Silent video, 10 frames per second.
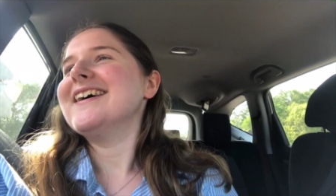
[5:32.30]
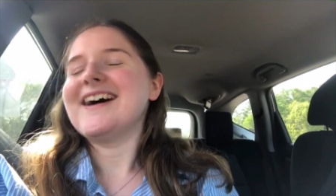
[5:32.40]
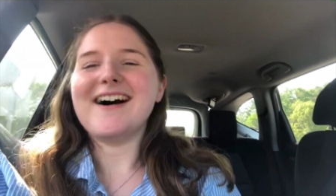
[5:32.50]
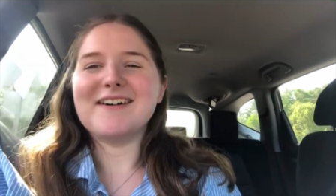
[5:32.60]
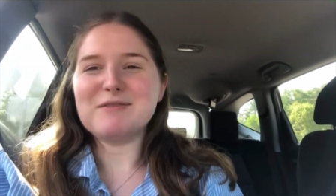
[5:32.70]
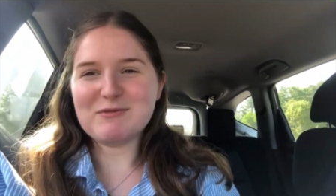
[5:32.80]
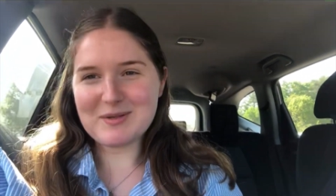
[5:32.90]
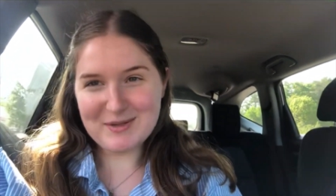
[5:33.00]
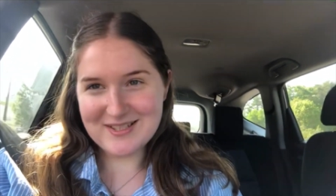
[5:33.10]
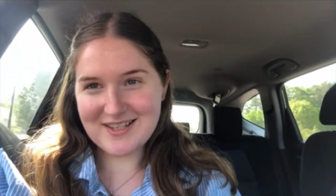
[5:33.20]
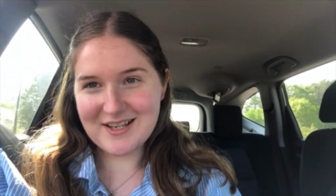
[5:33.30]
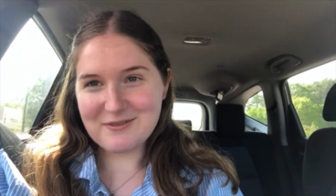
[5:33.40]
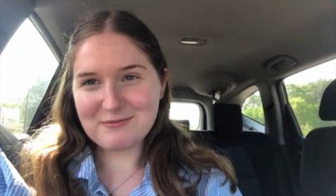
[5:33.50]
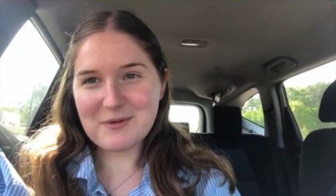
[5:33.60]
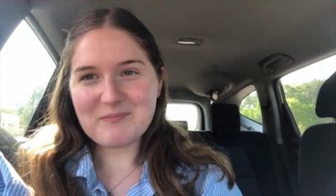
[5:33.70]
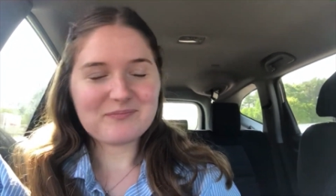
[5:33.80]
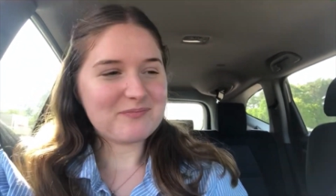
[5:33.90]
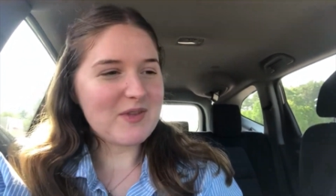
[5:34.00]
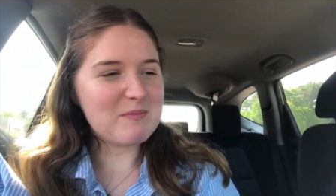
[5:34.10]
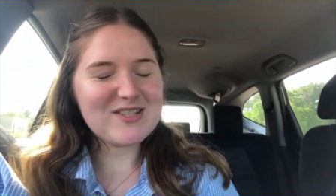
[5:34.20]
Oh, I'm living my best life.
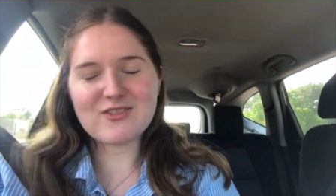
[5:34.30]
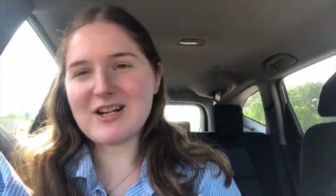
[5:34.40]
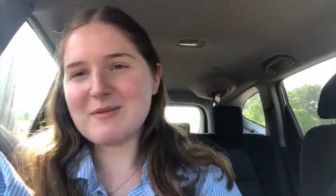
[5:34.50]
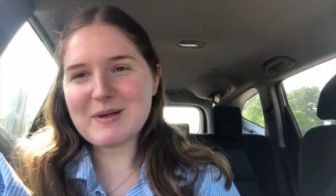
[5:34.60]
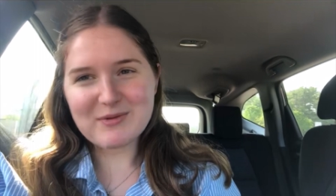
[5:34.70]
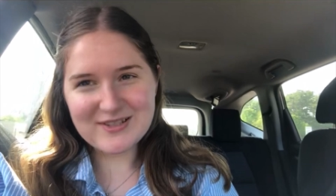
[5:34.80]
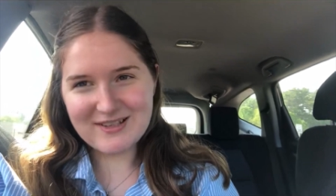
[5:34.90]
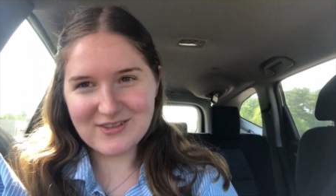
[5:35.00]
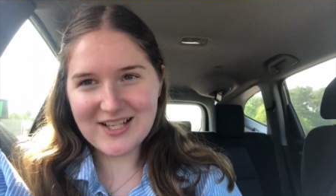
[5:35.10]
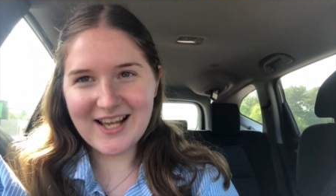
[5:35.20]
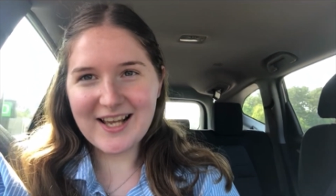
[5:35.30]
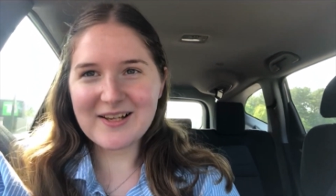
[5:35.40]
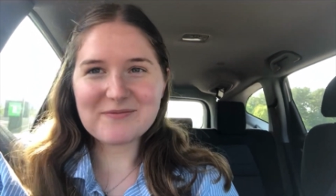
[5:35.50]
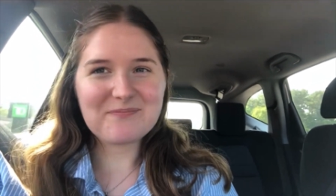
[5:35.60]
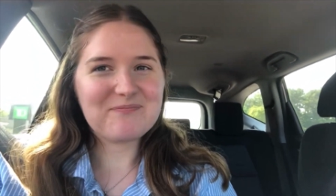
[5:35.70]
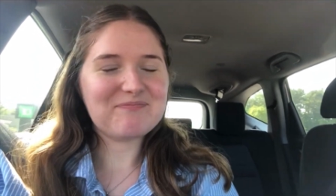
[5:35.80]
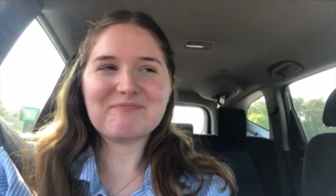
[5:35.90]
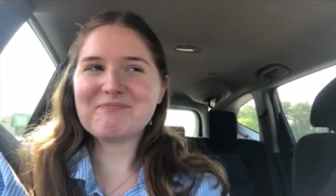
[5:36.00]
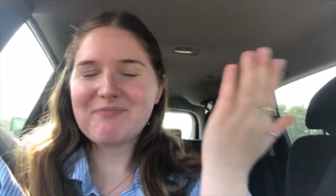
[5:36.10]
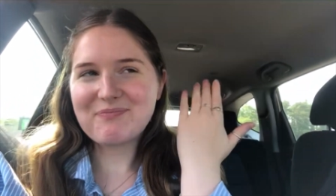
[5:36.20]
I'm be surrounded by books every day.
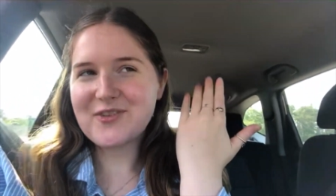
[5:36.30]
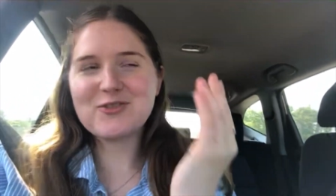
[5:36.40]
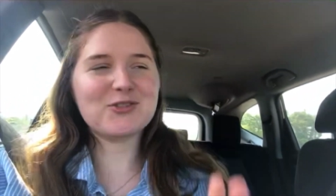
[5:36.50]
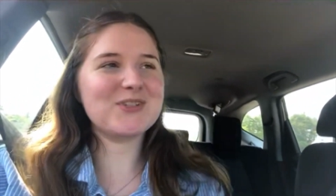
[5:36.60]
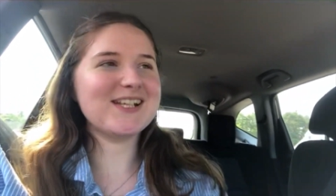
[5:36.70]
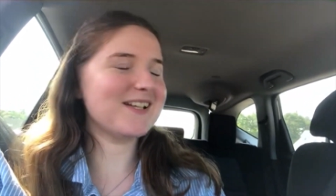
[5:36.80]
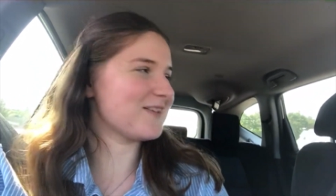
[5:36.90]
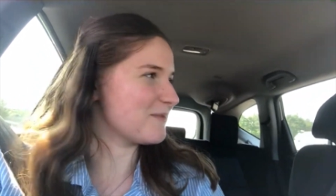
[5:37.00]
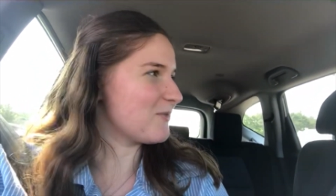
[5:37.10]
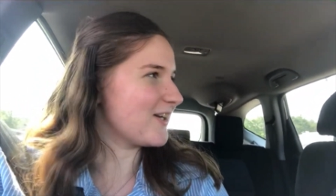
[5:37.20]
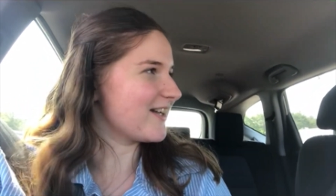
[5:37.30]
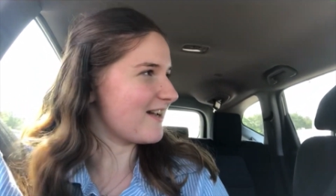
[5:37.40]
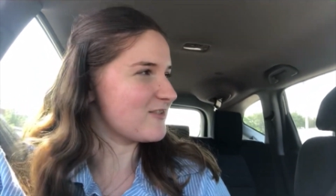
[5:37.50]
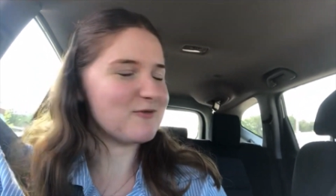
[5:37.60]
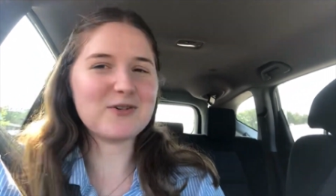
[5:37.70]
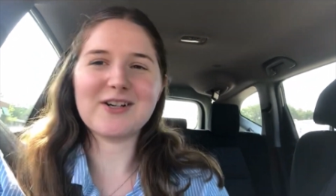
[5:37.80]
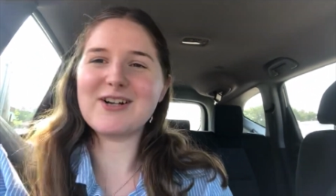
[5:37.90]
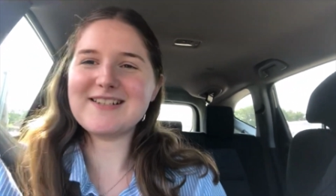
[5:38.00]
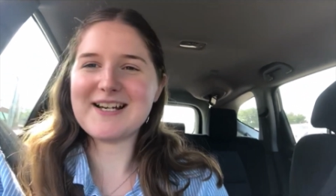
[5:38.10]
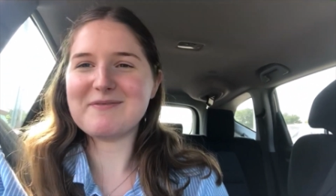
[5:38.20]
Truly nothing more I could ask for,
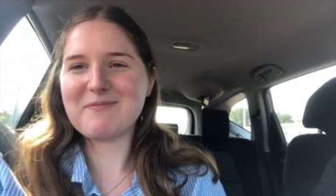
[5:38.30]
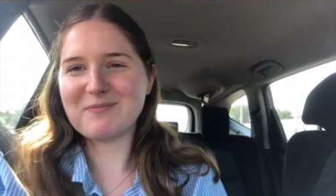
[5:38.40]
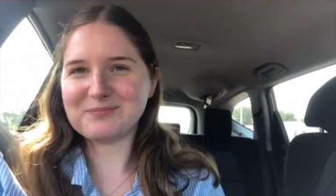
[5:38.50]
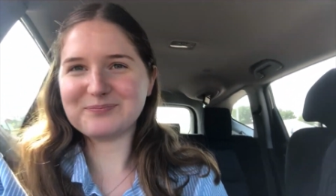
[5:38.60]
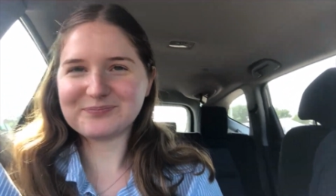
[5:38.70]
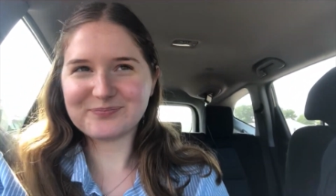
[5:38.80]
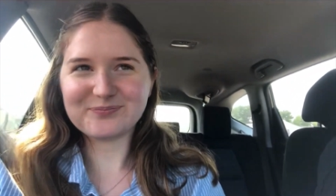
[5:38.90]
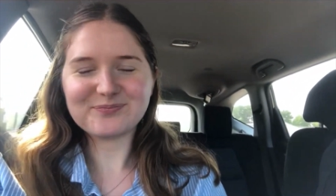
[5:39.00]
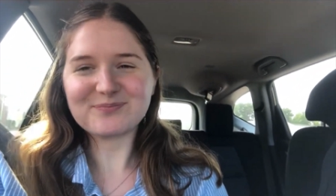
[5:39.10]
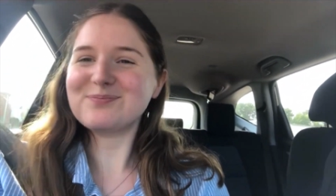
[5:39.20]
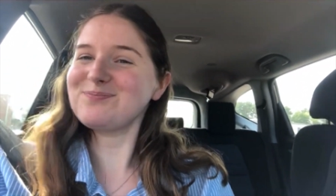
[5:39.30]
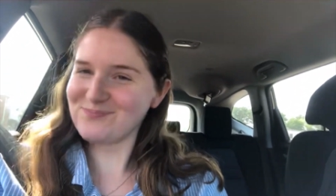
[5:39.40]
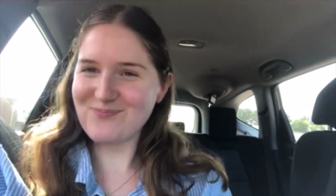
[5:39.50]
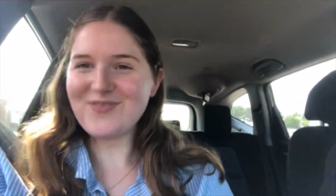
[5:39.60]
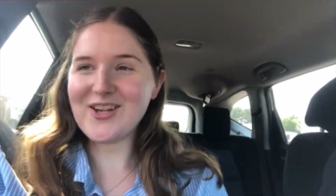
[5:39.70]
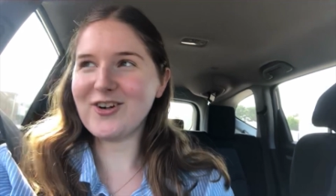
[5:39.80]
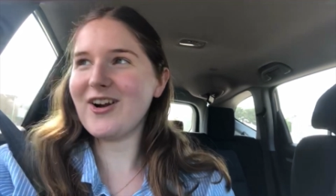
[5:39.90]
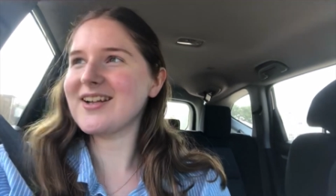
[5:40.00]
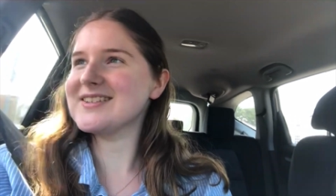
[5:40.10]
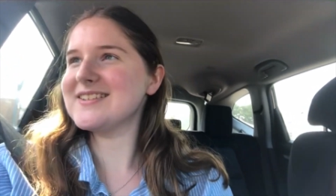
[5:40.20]
right Dad? Correct.
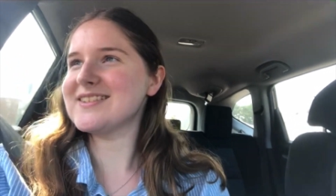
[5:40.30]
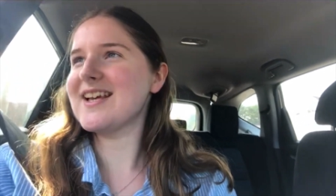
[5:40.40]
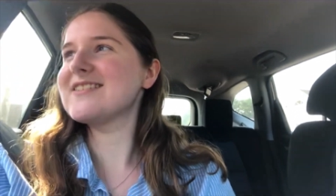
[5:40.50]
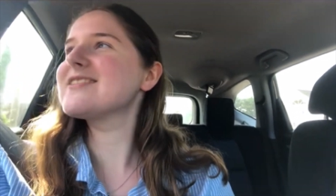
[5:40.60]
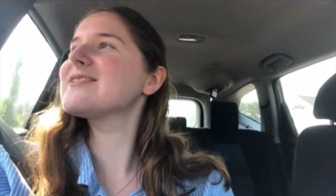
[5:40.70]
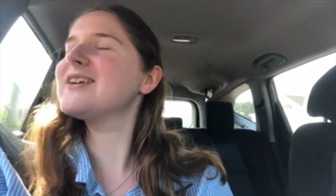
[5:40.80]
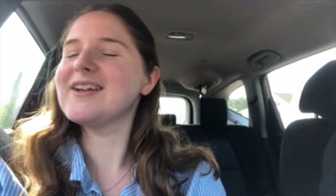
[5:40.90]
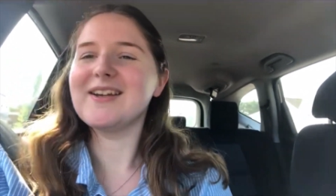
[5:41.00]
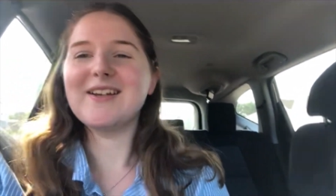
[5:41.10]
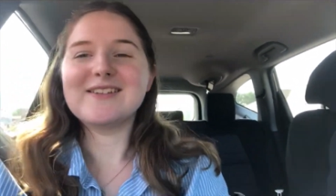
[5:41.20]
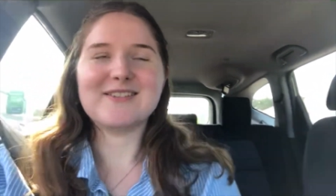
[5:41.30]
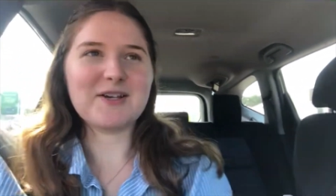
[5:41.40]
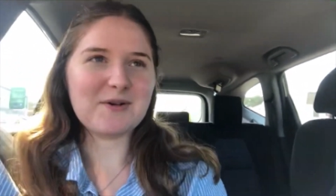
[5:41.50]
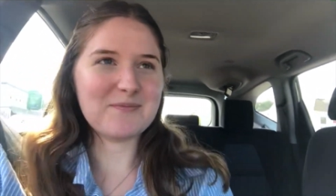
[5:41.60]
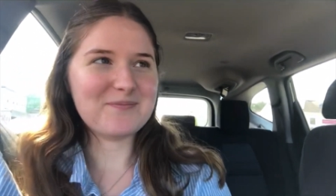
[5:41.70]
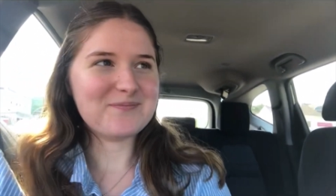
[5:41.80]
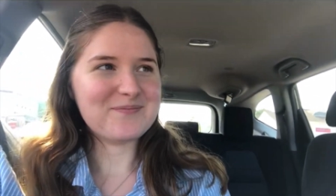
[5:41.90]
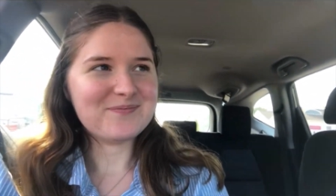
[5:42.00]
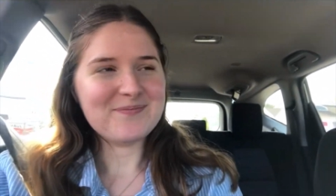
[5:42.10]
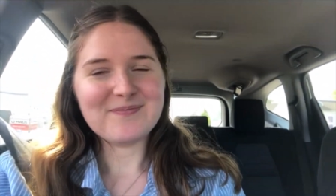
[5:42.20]
Correct, he says. So
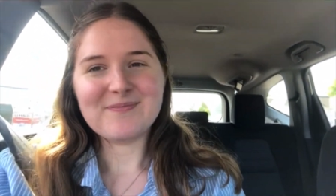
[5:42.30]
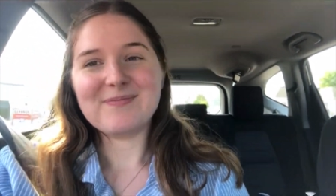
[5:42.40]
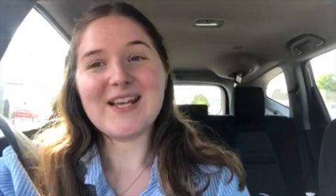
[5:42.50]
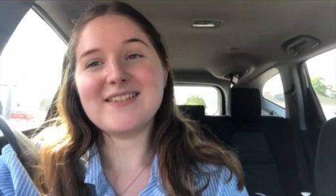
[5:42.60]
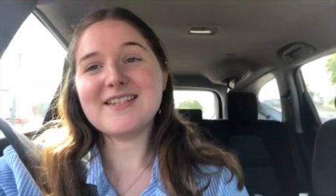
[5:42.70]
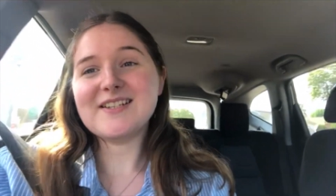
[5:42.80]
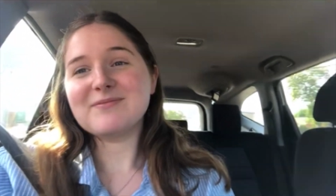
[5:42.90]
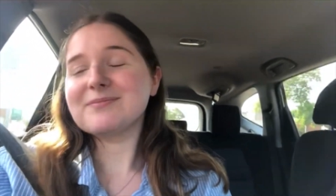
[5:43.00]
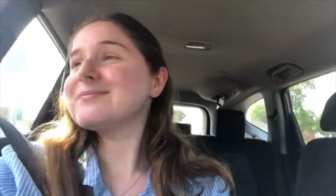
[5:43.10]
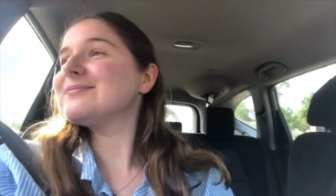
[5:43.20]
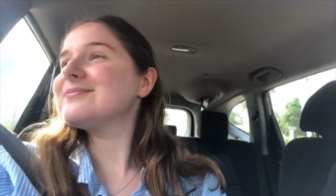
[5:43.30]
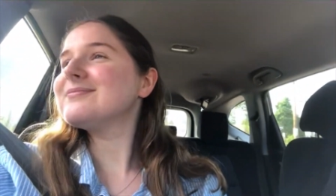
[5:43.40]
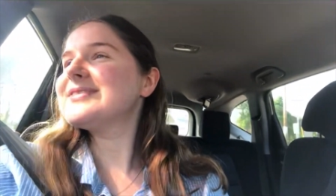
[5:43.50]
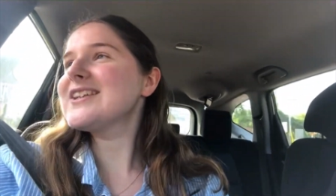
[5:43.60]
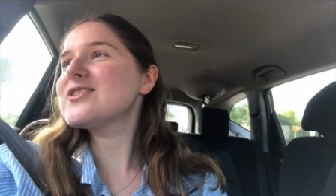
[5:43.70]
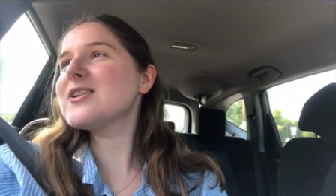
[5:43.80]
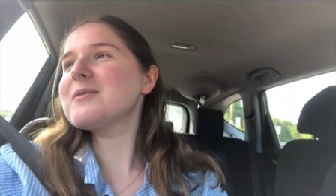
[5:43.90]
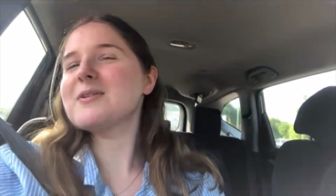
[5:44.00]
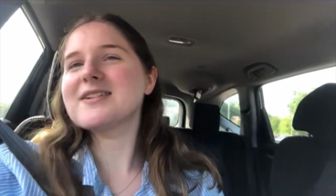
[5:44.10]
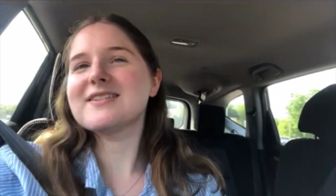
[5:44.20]
that's it. That's all See, I
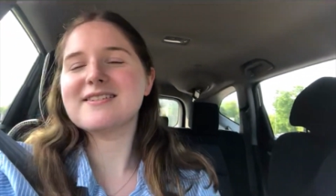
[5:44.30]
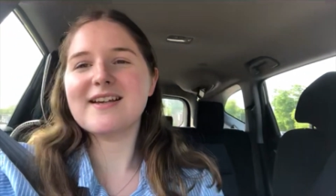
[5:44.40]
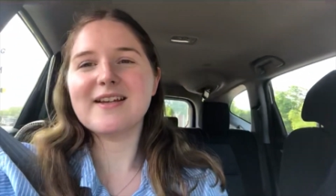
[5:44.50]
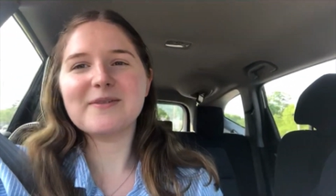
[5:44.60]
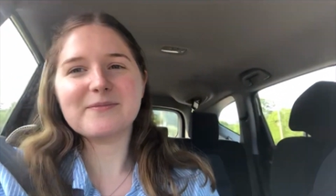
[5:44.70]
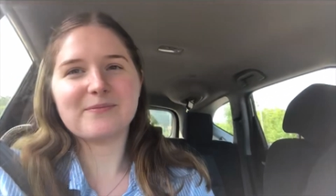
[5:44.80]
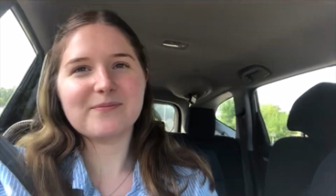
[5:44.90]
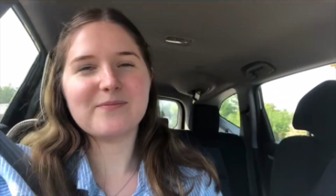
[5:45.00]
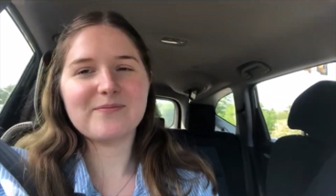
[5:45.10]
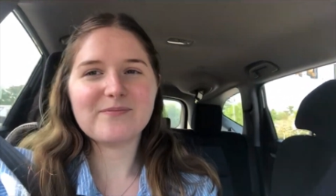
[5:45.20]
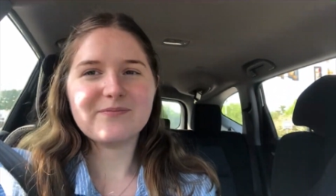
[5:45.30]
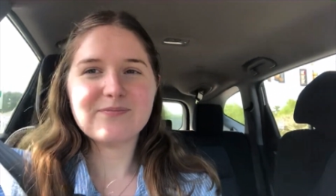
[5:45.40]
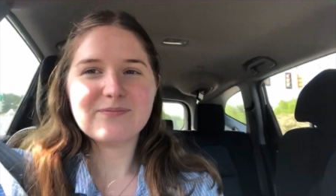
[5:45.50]
wanted to say. Call on the traffic.